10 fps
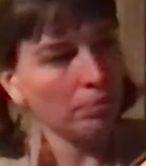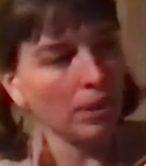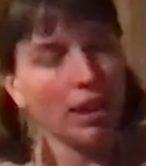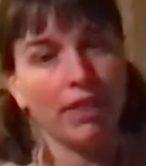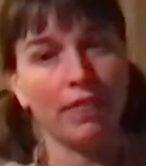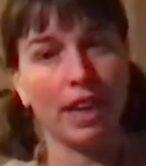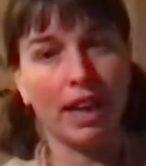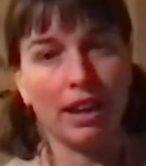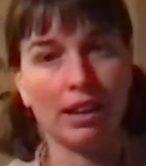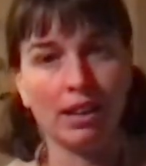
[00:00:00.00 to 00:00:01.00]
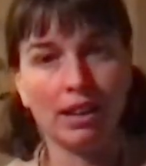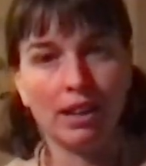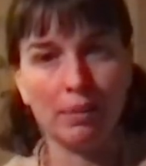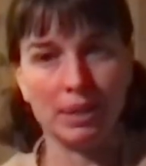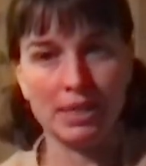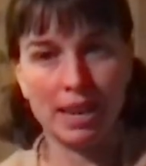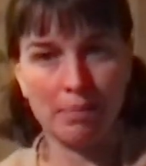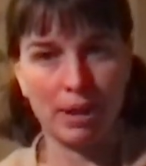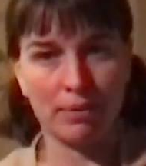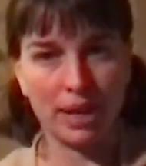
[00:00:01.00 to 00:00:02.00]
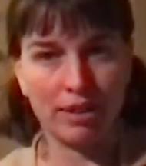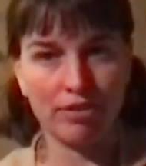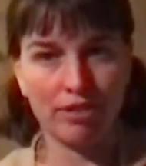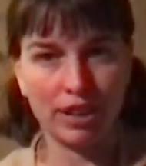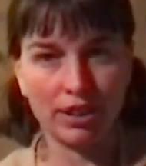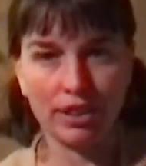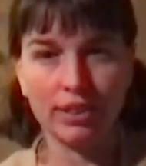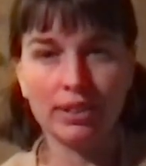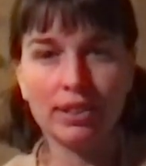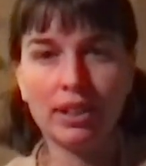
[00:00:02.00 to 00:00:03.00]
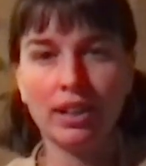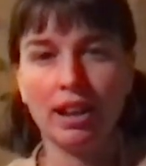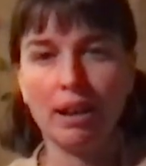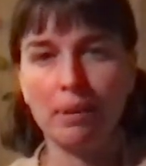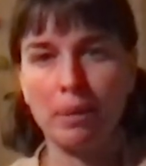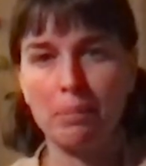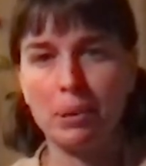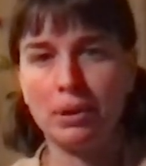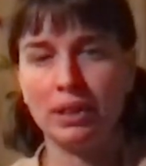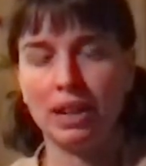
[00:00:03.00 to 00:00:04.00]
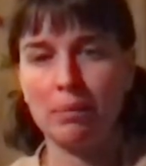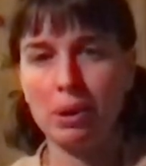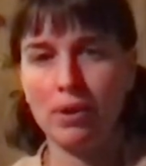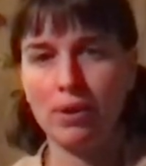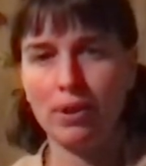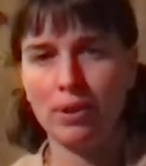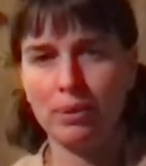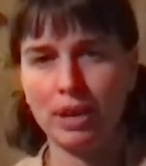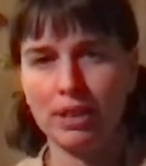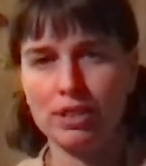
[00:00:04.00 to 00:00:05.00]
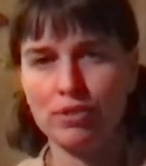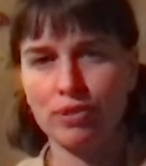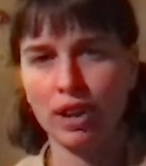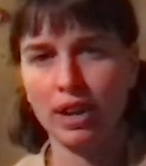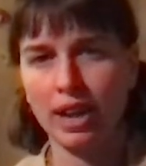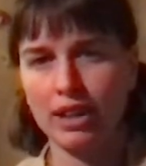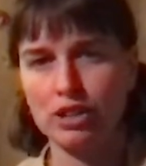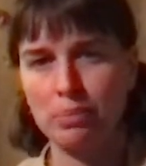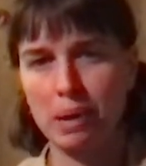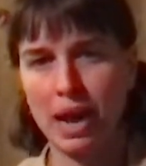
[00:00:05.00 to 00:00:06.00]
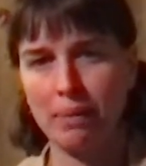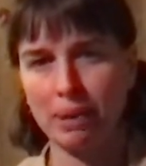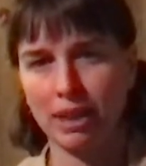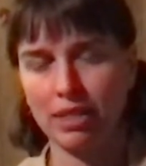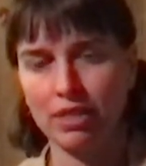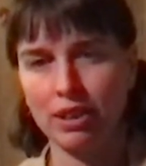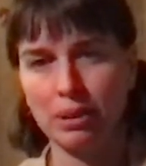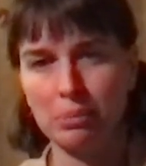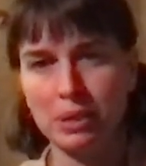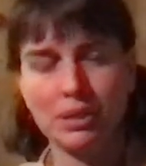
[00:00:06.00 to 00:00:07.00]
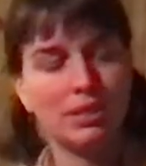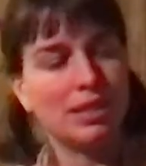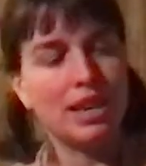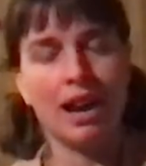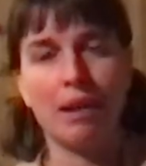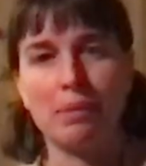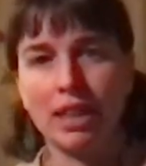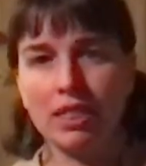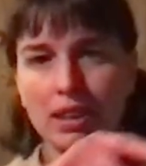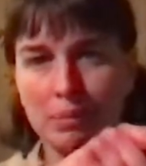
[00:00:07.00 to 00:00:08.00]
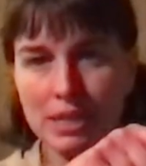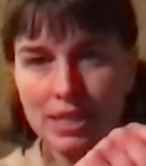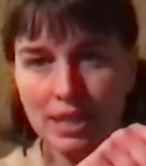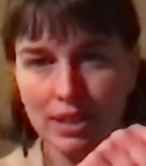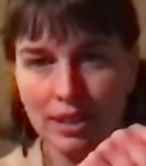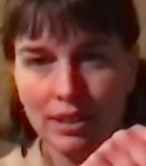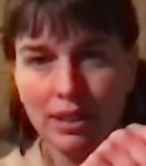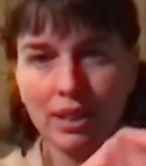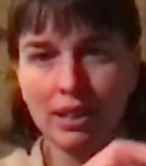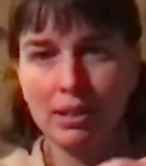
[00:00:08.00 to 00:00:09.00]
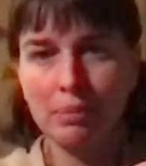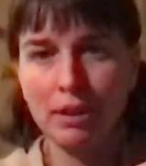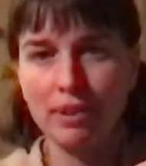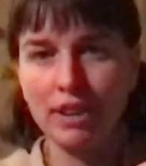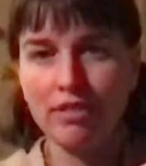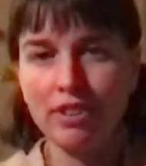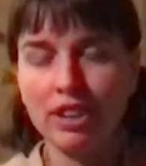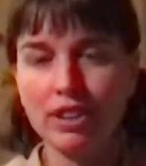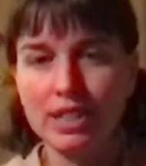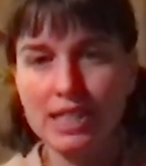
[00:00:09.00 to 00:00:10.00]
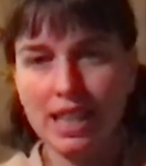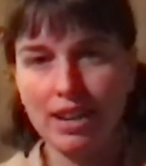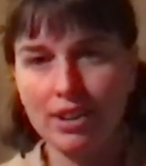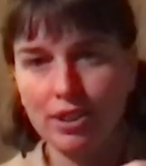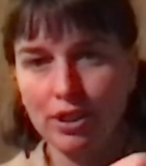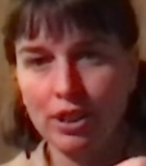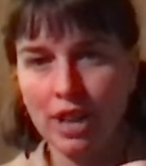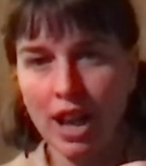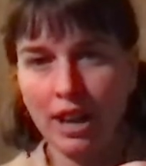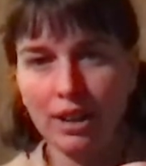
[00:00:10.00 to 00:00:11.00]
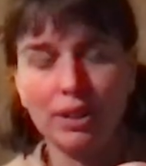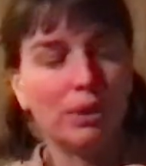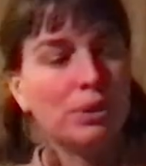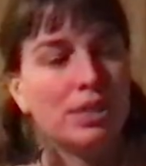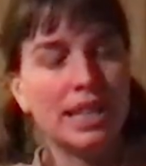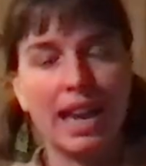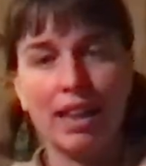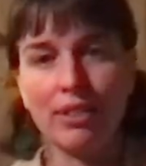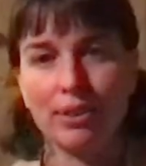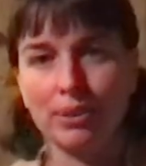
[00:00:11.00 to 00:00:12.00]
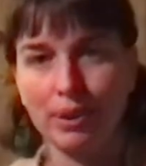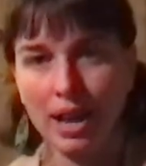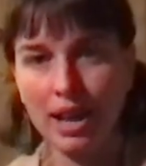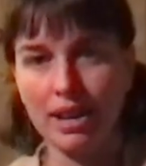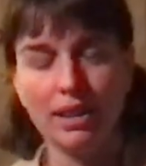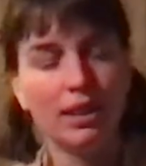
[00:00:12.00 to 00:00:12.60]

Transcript: And then I'm going to take my ring finger. I'm going to pull it up all the way to this front edge by my thumb. See how my thumb is here? My ring finger is there. They're kind of close together, okay?